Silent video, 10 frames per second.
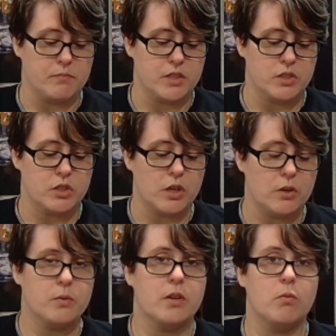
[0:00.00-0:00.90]

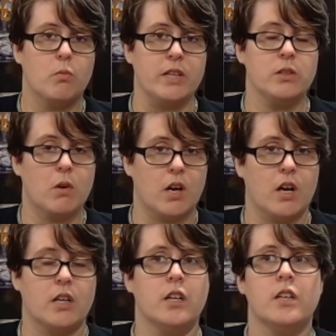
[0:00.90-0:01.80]
So when you
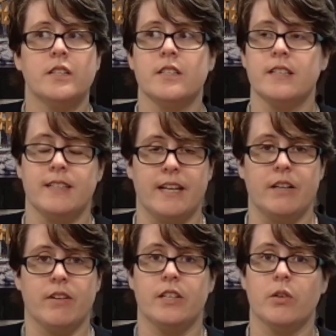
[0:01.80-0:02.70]
are getting
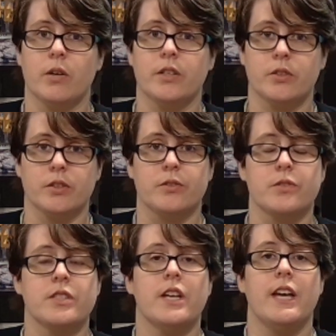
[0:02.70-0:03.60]
ready to go on a
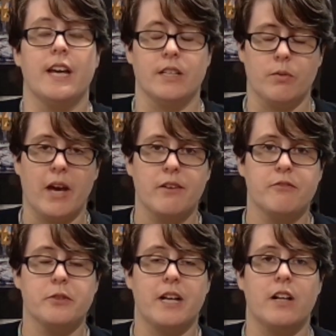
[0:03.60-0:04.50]
cruise and you have
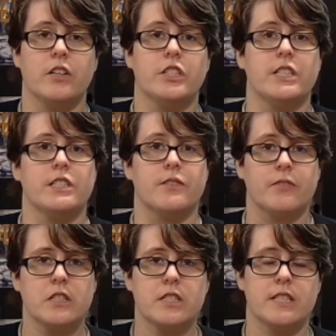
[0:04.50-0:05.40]
food allergies, the
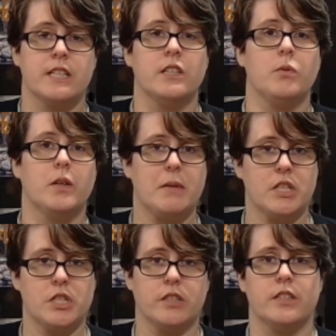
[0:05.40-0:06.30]
first thing you want to make
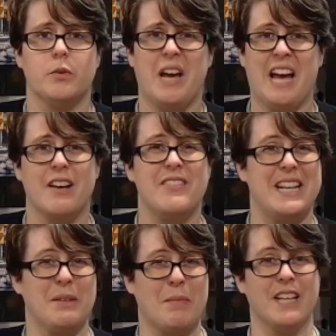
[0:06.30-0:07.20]
sure that you have
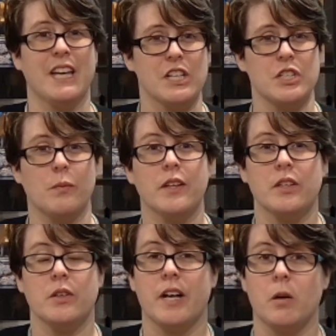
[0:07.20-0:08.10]
any medication with
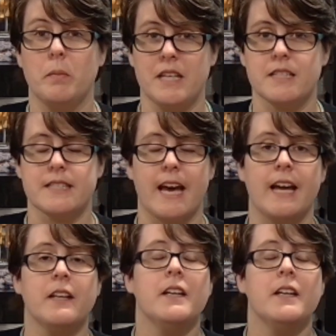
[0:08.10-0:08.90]
you to help ease that.